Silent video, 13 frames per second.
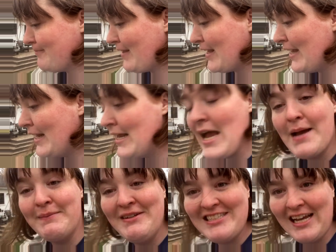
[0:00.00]
and
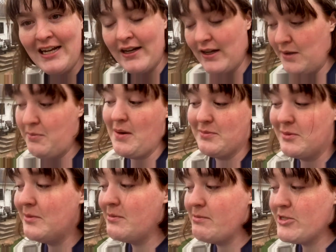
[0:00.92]
I'm excited. I'll
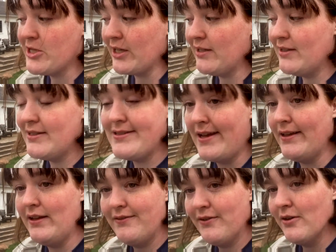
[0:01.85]
probably be checking these
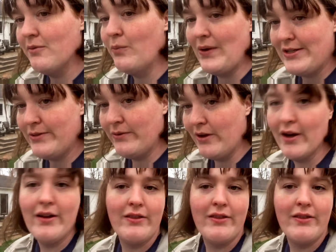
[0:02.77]
daily for way too long.